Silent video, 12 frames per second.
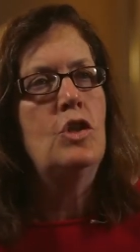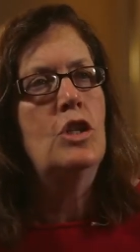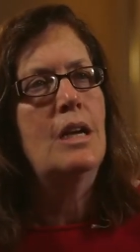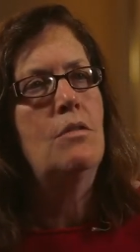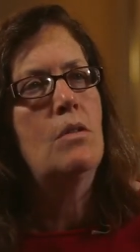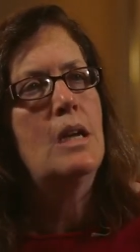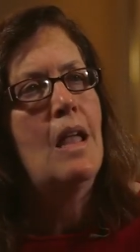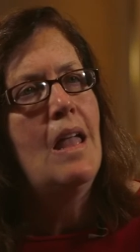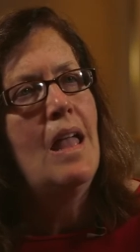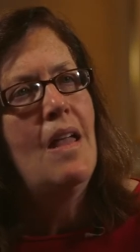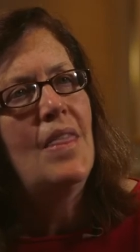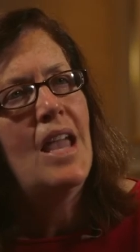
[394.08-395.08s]
generally
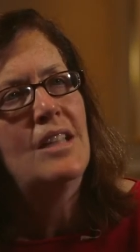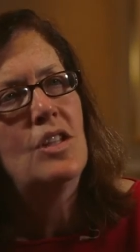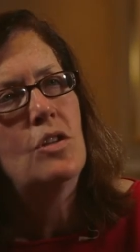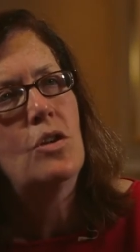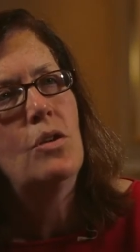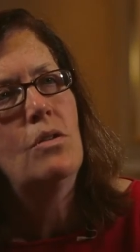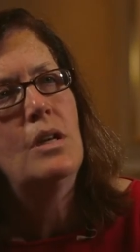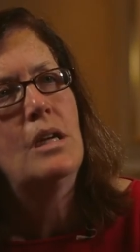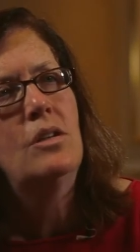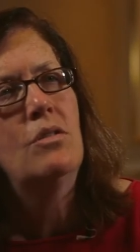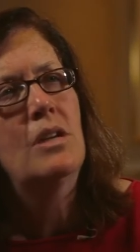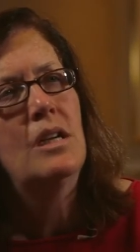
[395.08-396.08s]
that's occurring
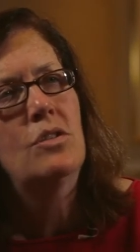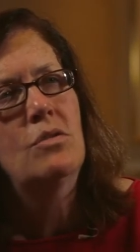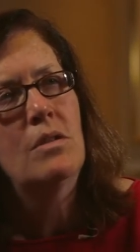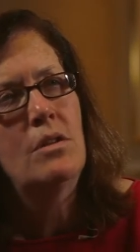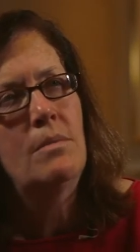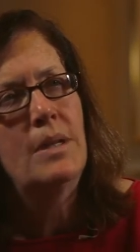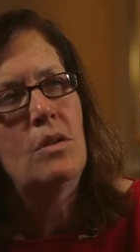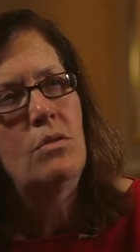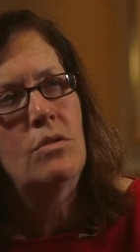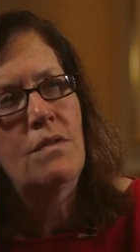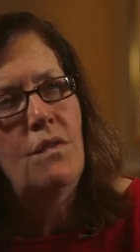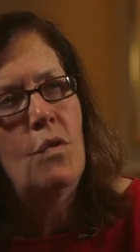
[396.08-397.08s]
in your kids who are a little bit
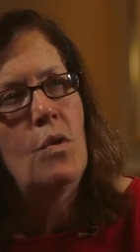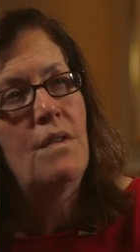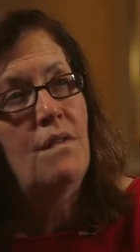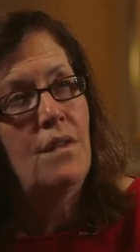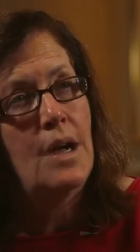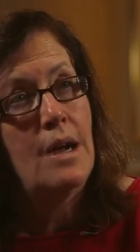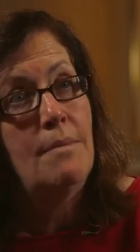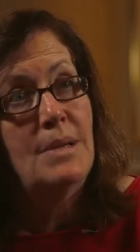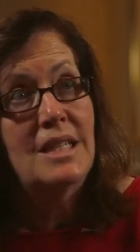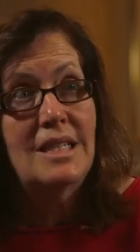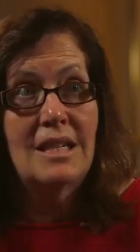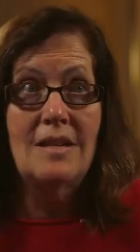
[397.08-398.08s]
older, four to five,
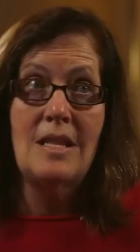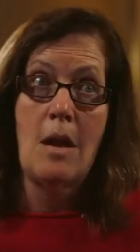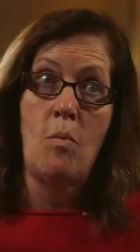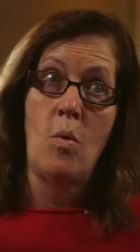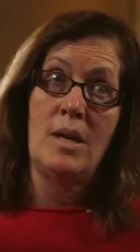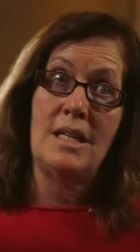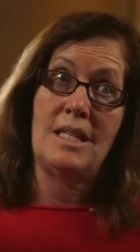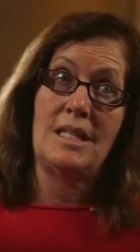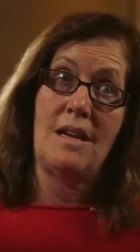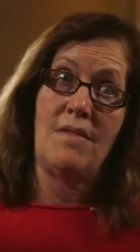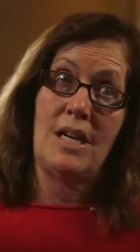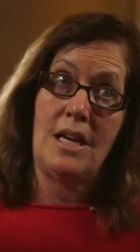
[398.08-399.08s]
but still in that one to
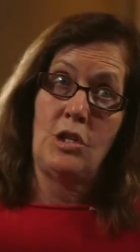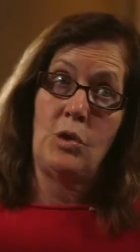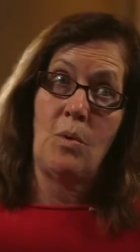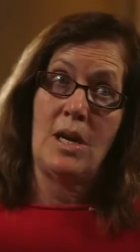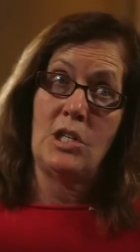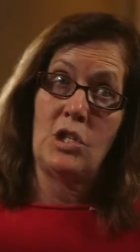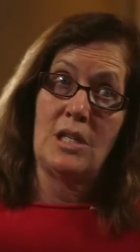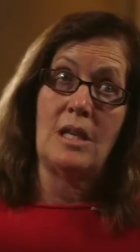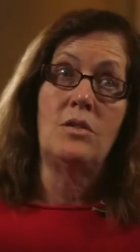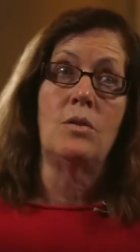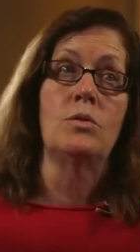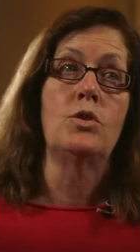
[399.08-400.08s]
seven age range that
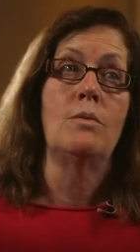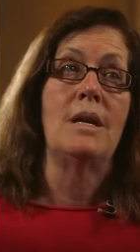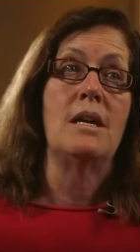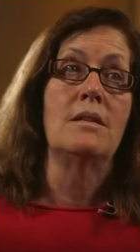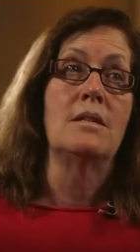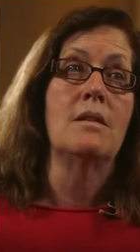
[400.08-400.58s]
I told you about.